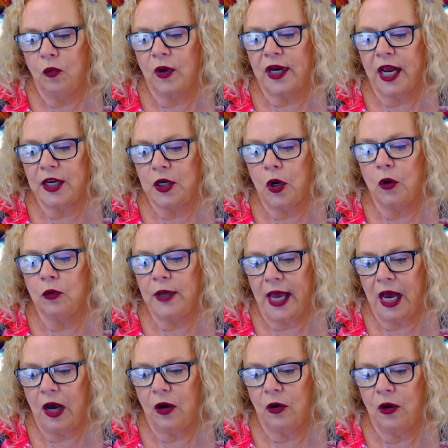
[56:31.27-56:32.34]
what I know
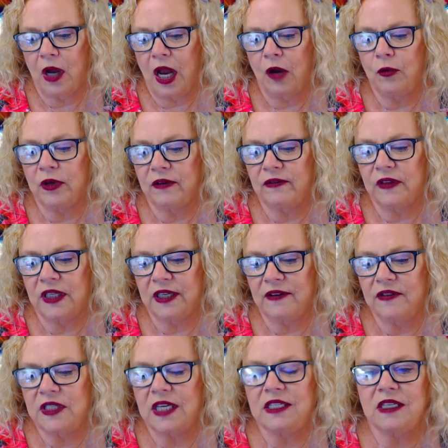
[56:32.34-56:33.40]
now, I would have
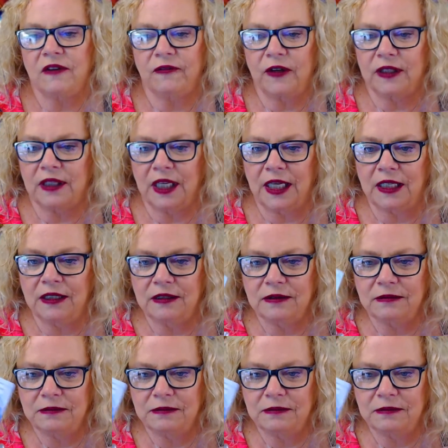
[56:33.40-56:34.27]
lived differently.